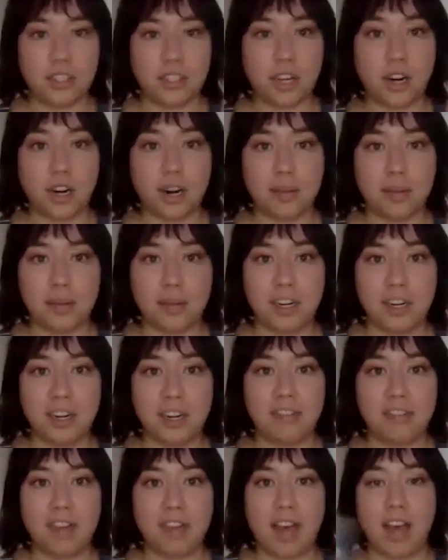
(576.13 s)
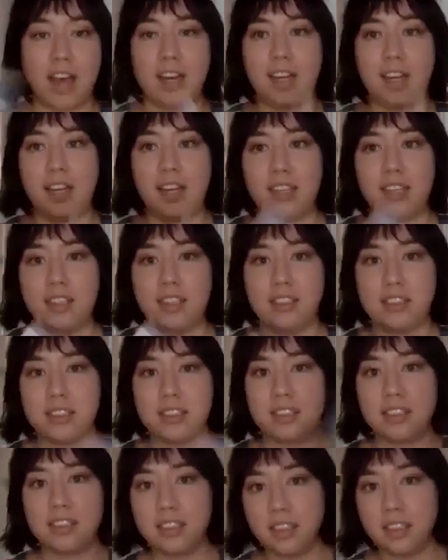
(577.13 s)
term that we're going to define
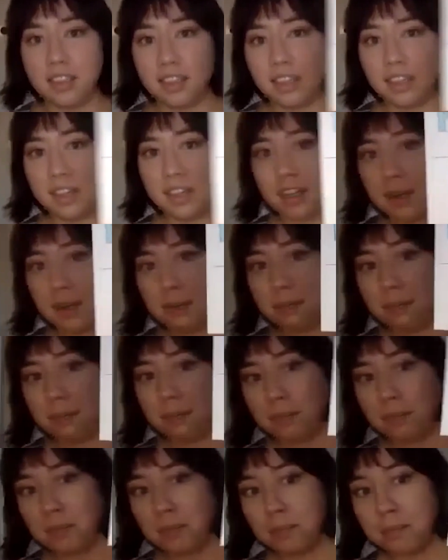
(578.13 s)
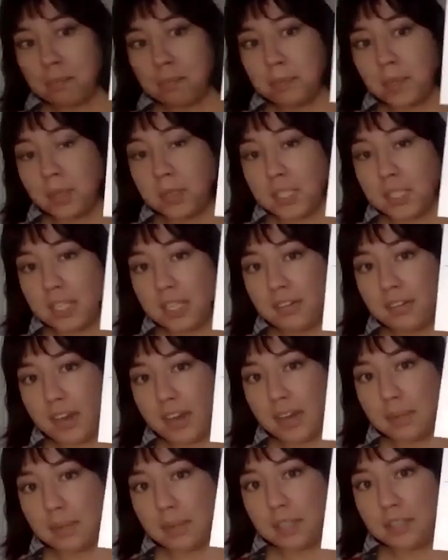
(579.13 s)
is protein
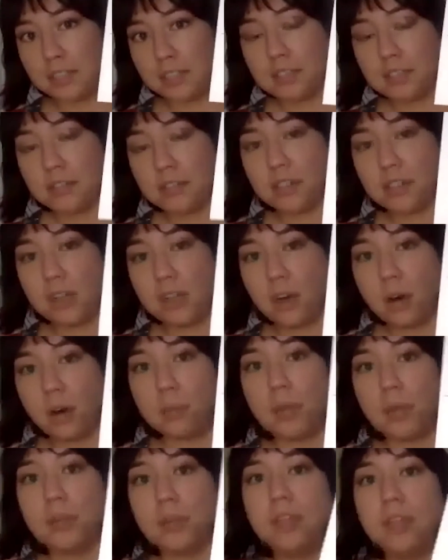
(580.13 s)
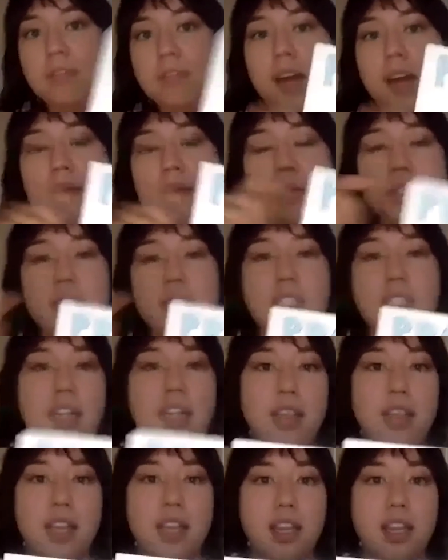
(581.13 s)
fibers. So protein fibers is
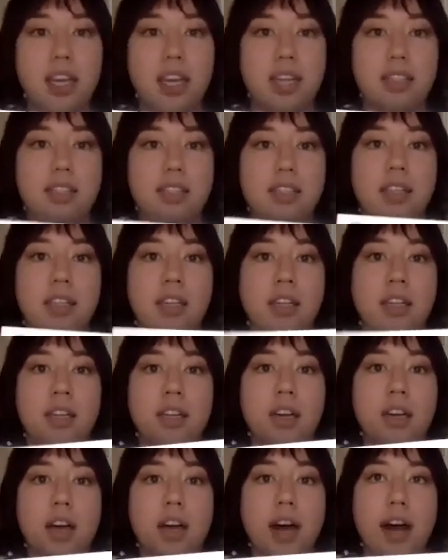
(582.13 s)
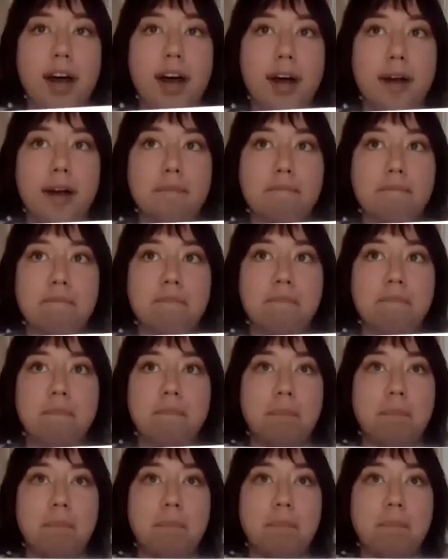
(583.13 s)
anything that's
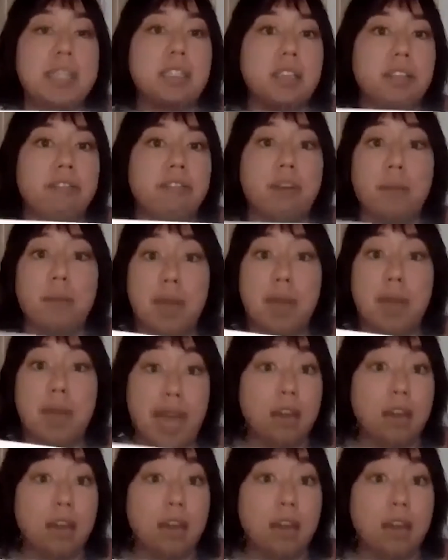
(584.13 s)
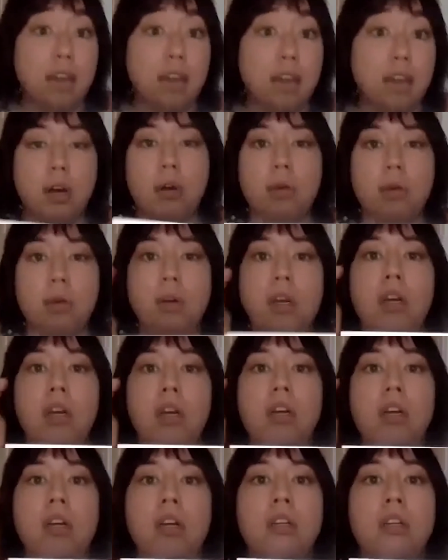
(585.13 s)
basically from an animal. So
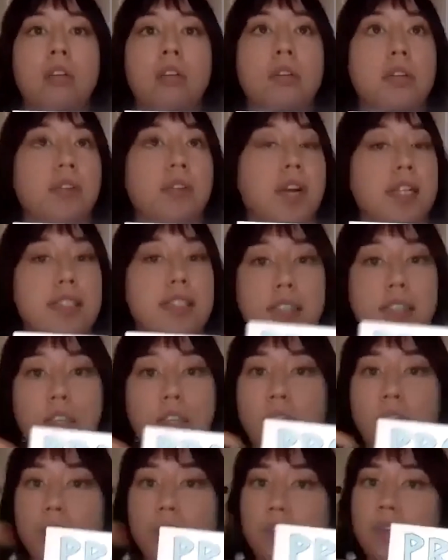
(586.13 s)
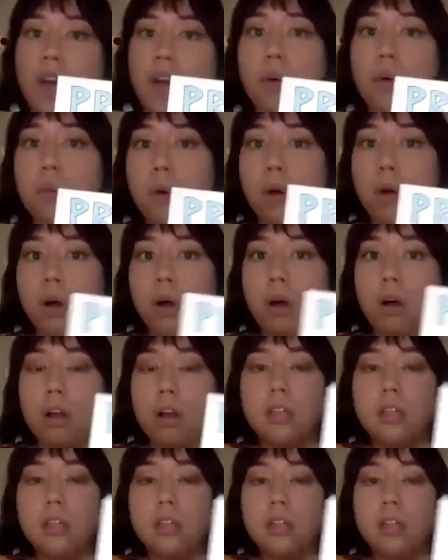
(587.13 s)
you've got silk, you've got
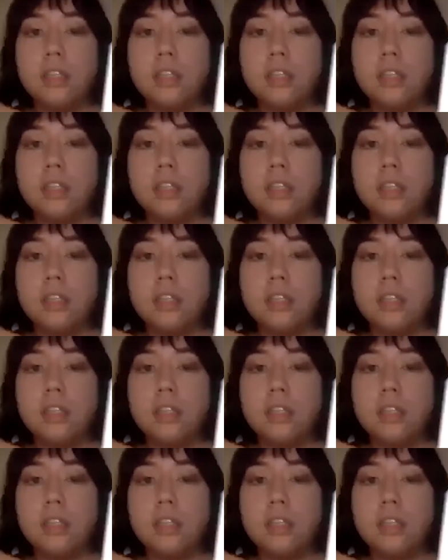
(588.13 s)
wool,